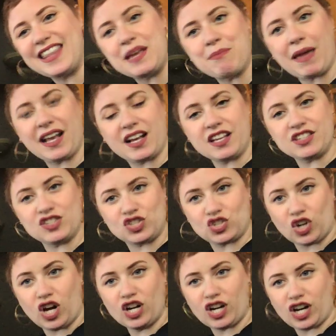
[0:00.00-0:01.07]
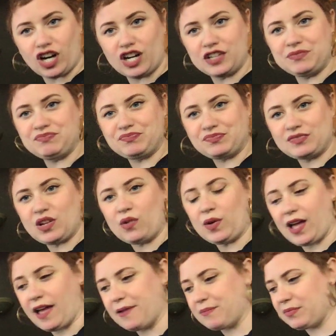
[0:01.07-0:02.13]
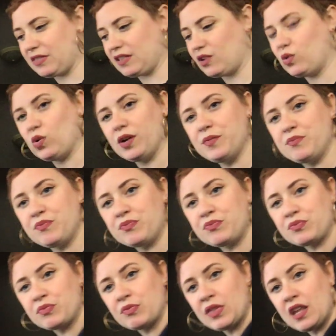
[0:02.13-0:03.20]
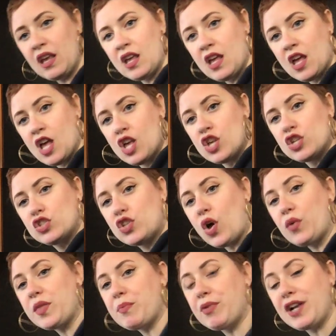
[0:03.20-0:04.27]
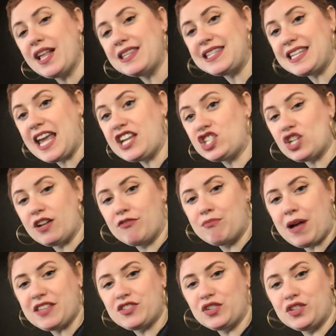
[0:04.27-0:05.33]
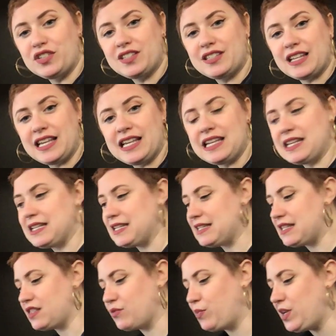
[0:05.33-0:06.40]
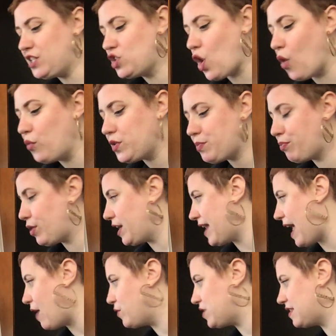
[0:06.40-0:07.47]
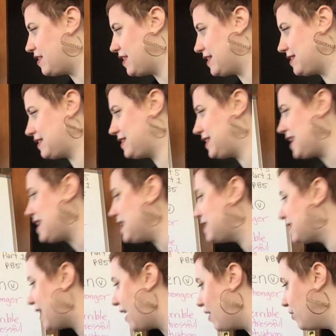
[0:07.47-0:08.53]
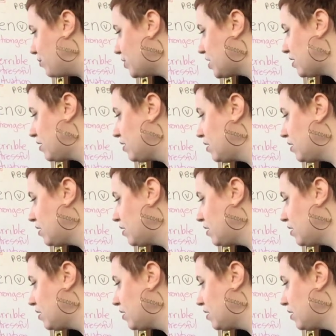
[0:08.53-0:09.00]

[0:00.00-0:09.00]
They make us stronger. Okay, cool. So the pronunciation of muscles is, we don't pronounce this C sound.